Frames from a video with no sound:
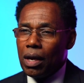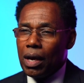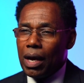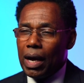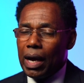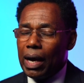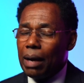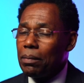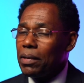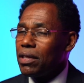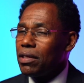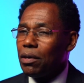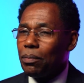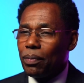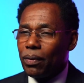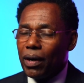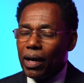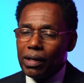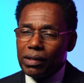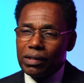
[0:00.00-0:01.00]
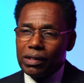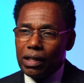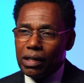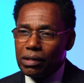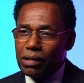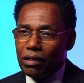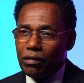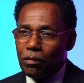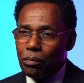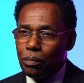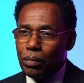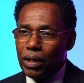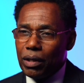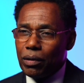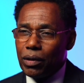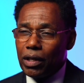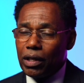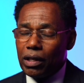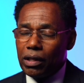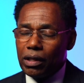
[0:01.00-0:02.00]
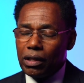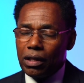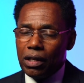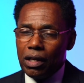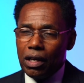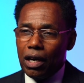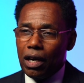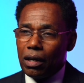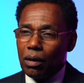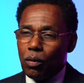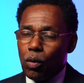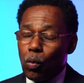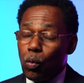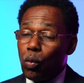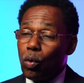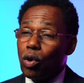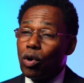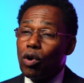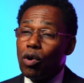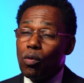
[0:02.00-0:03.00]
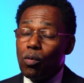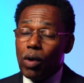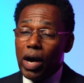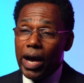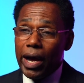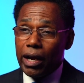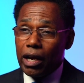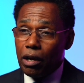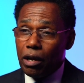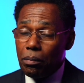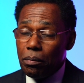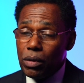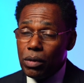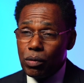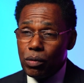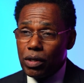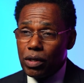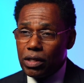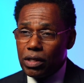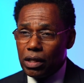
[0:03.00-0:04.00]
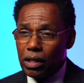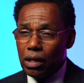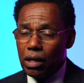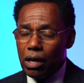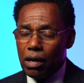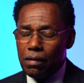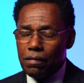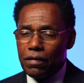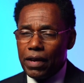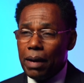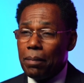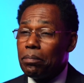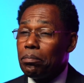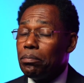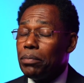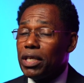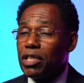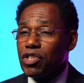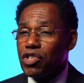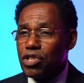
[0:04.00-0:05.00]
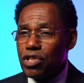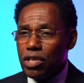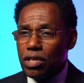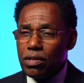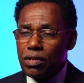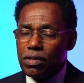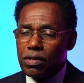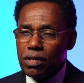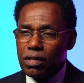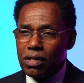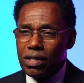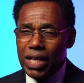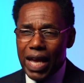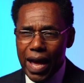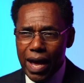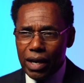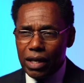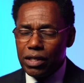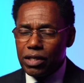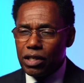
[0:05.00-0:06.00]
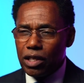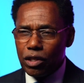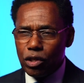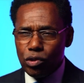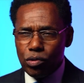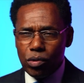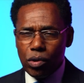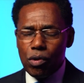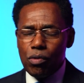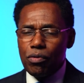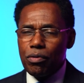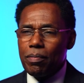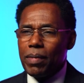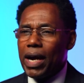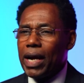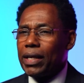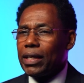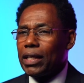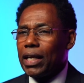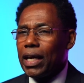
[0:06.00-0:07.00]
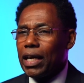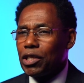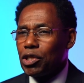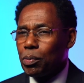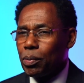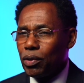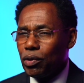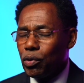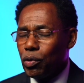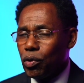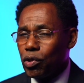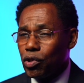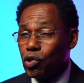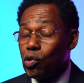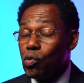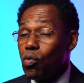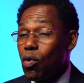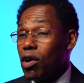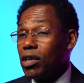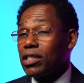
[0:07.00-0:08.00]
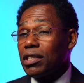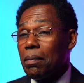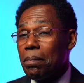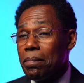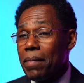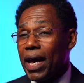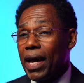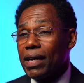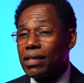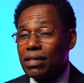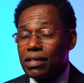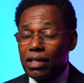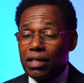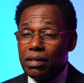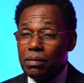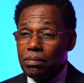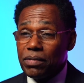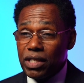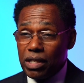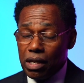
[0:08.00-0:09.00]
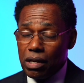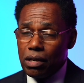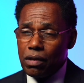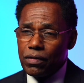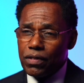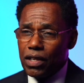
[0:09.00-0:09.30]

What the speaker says: I'm in the process of building a worldwide community of ambitious, talented, growth-minded entrepreneurs who want to master themselves,